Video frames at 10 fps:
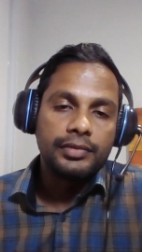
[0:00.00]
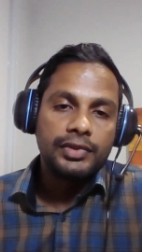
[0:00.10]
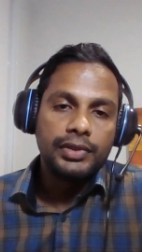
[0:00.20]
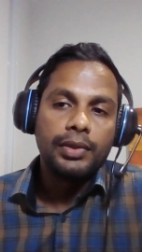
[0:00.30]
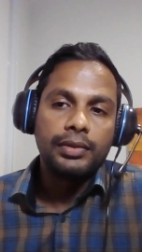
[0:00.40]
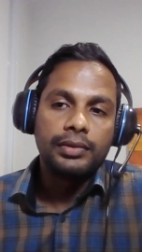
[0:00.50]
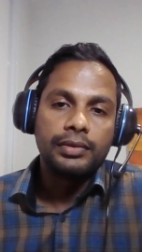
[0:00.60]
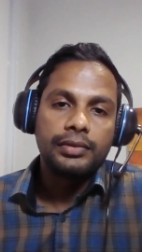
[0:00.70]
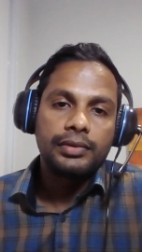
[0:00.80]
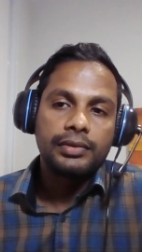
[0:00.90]
known
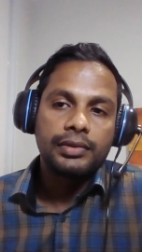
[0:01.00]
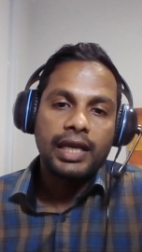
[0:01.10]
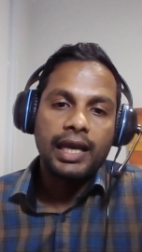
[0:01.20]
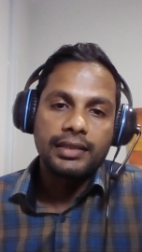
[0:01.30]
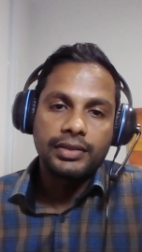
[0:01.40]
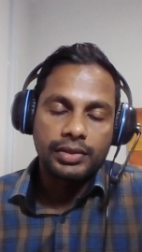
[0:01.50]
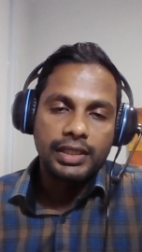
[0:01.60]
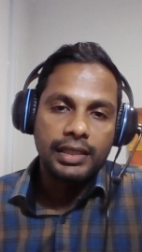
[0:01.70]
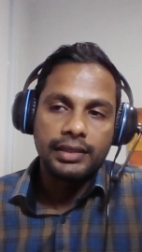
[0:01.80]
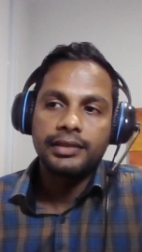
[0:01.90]
as Dr.
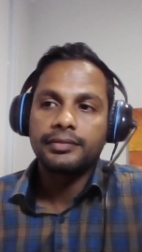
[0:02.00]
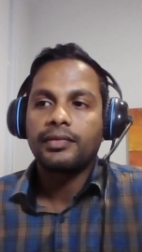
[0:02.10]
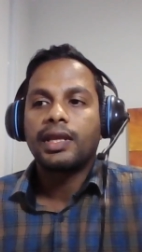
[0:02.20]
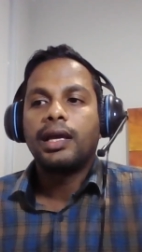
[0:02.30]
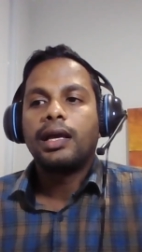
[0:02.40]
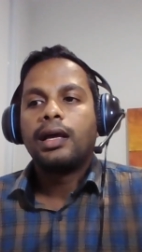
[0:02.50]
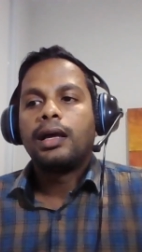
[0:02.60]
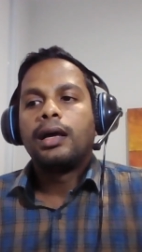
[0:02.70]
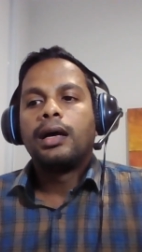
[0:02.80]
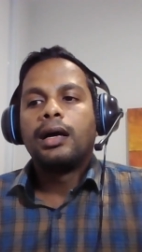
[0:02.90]
Nathan.
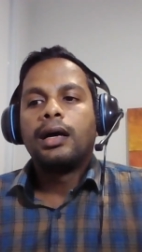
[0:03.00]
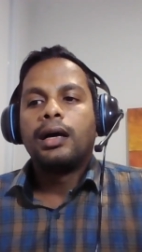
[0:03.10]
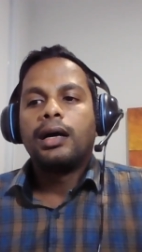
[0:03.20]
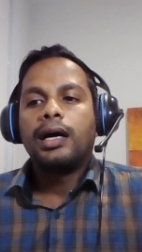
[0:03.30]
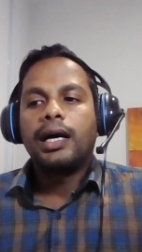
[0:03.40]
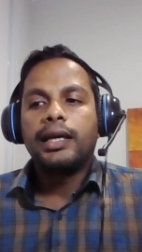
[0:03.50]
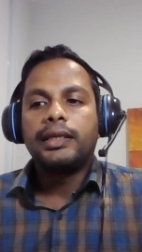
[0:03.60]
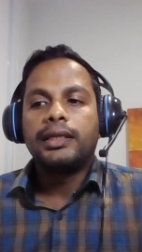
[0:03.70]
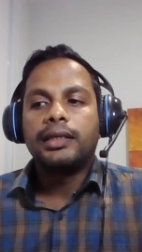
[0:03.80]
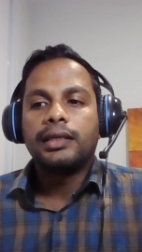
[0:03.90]

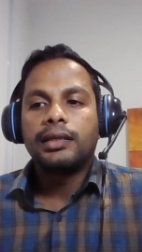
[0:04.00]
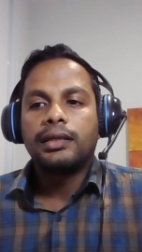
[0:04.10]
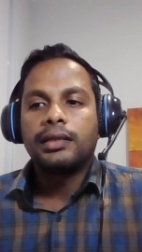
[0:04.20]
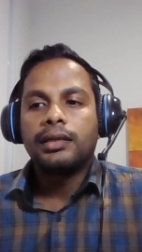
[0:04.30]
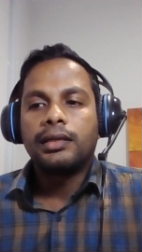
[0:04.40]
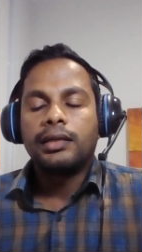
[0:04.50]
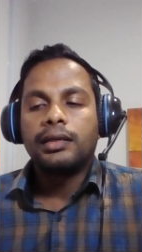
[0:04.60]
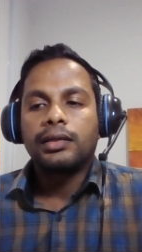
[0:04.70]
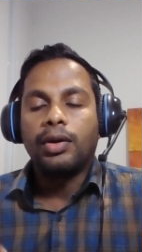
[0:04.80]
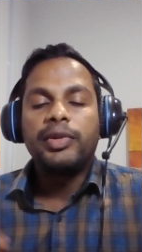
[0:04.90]
I
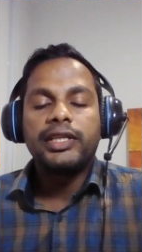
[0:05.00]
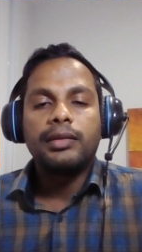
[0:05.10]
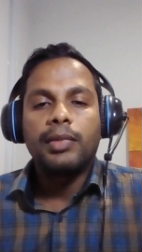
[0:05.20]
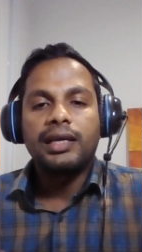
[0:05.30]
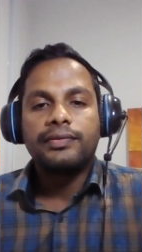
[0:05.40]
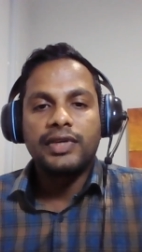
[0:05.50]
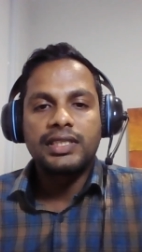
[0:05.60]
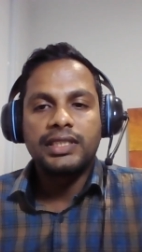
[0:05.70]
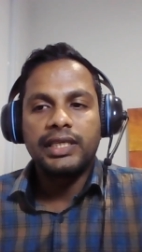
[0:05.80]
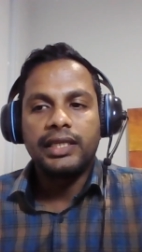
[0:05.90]
completed my first
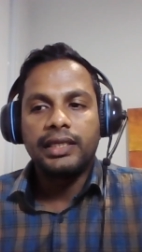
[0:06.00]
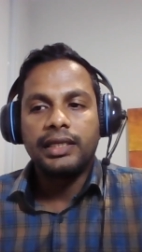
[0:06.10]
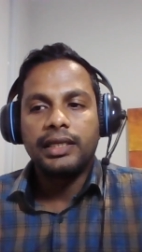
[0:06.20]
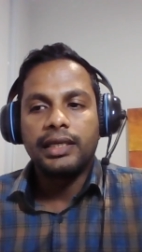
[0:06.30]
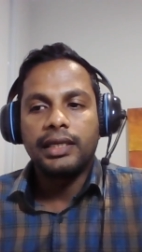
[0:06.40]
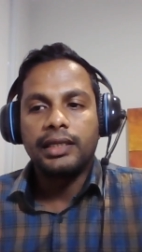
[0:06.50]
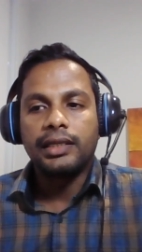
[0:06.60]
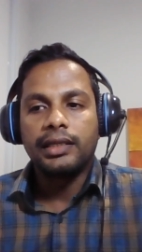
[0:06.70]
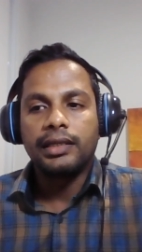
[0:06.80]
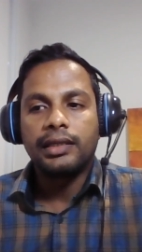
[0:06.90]
degree
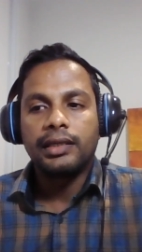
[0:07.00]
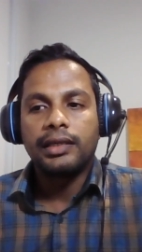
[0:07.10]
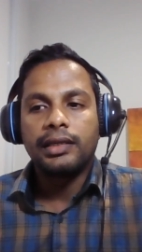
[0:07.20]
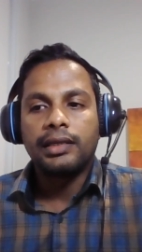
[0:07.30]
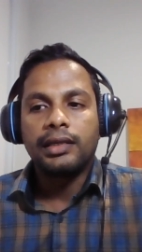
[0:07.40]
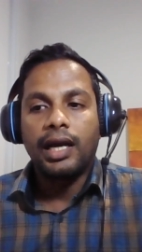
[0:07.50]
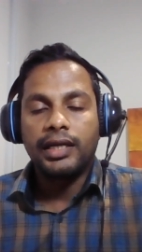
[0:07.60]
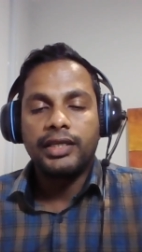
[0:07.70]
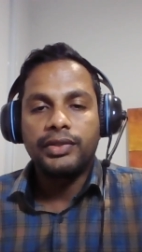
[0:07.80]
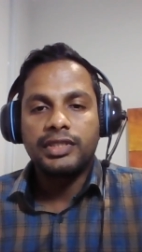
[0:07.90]
in Anna
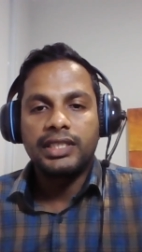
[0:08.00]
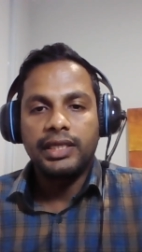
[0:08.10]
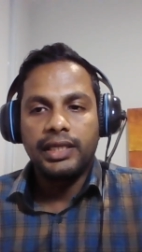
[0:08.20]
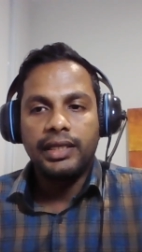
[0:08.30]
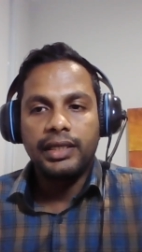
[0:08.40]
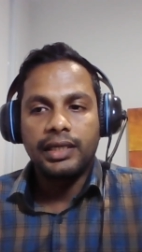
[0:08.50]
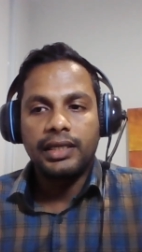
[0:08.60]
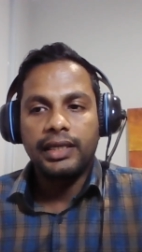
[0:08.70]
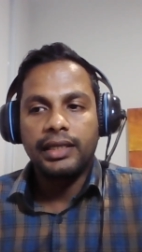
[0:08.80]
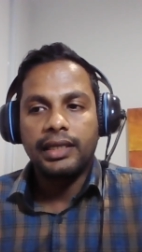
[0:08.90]
University in India
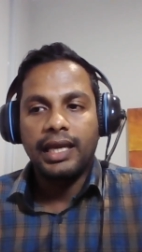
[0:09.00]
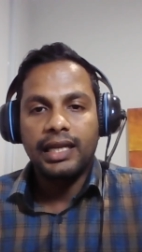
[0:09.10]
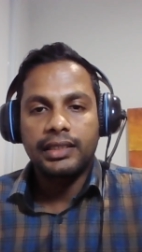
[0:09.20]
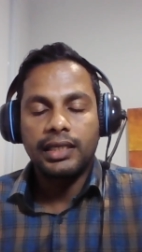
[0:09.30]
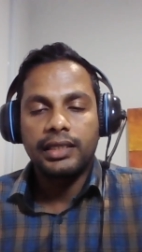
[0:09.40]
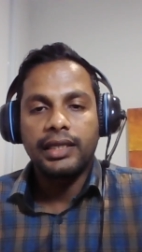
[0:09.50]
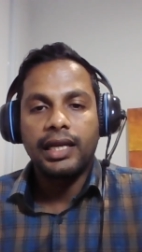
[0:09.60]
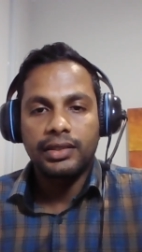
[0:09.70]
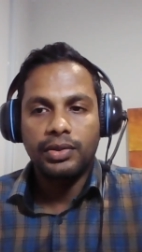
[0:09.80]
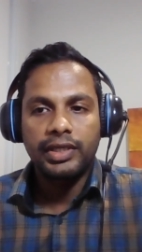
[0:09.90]
in Electrical and
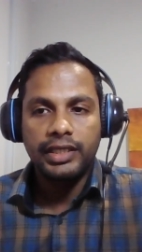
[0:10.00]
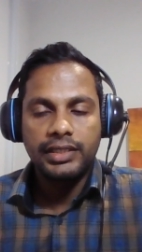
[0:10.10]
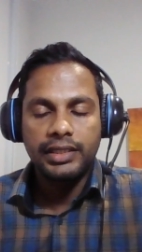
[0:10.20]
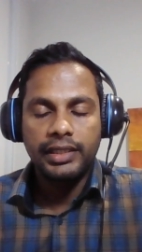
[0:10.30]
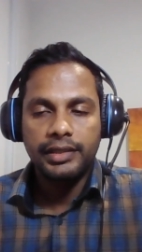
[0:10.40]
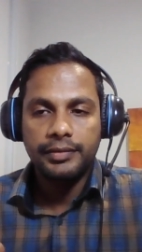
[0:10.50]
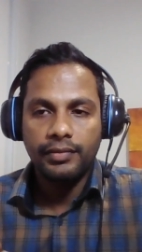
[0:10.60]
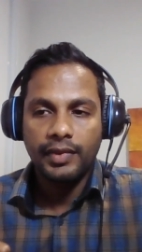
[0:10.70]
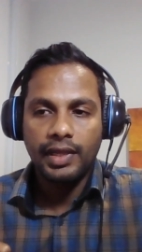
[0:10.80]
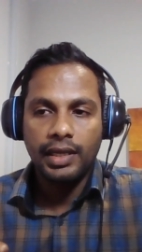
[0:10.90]
Electronic Engineering
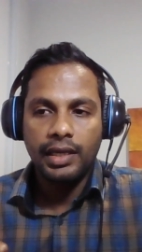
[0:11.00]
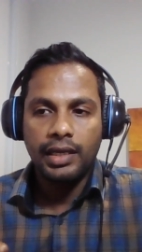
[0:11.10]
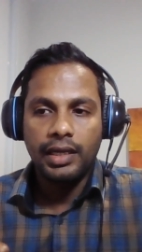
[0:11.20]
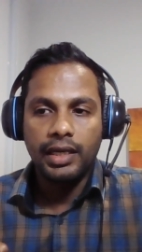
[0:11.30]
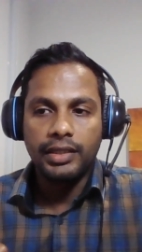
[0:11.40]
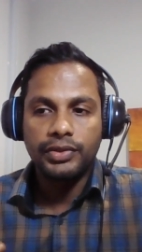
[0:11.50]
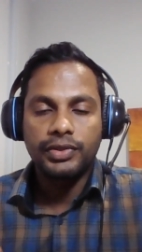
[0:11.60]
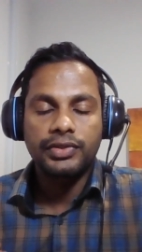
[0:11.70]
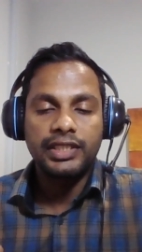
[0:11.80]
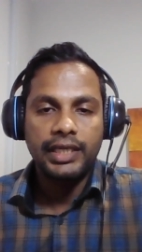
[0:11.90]
in
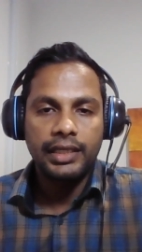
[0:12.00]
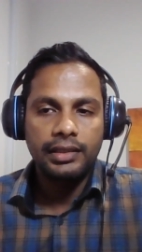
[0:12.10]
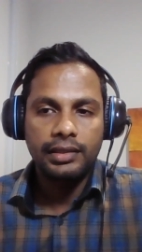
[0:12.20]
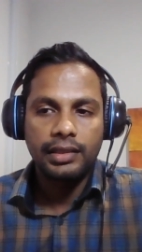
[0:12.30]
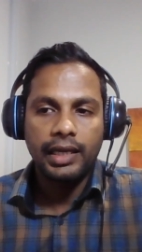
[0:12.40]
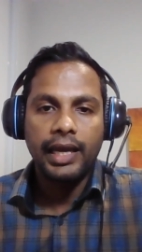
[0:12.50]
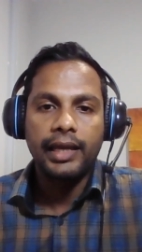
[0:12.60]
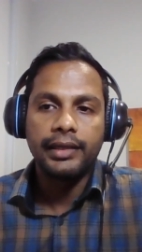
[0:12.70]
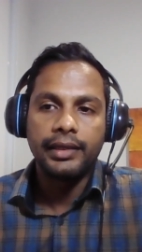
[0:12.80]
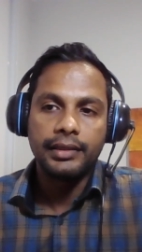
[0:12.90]
2010,
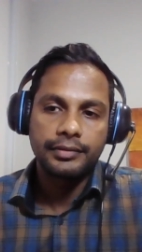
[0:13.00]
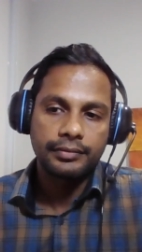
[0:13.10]
and